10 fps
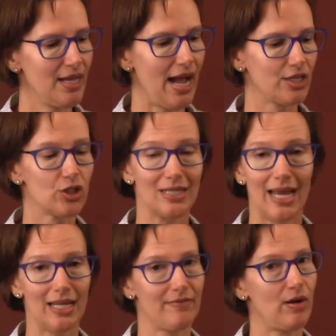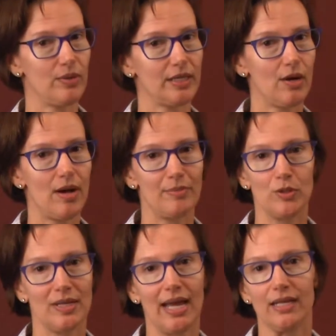Actually, negative, I only go up
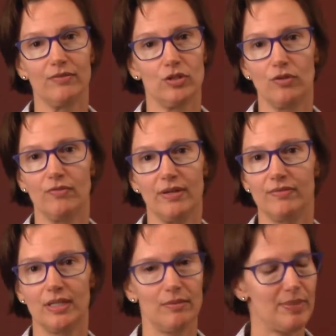to a -250